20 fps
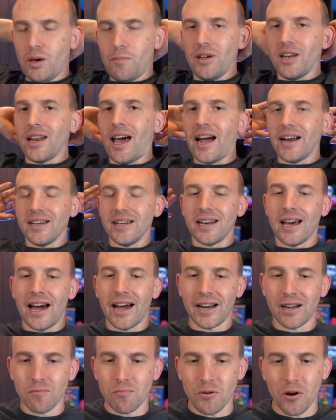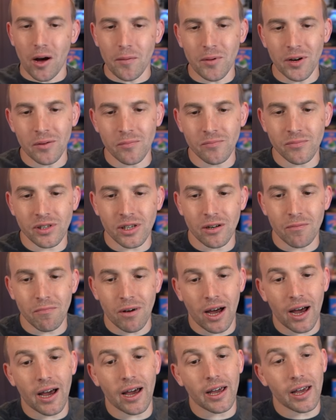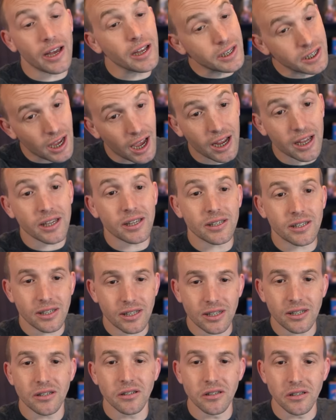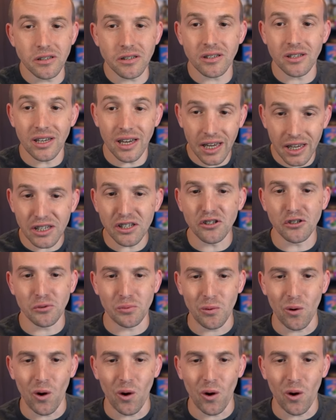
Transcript: Maybe 99 problems and my attacking skills is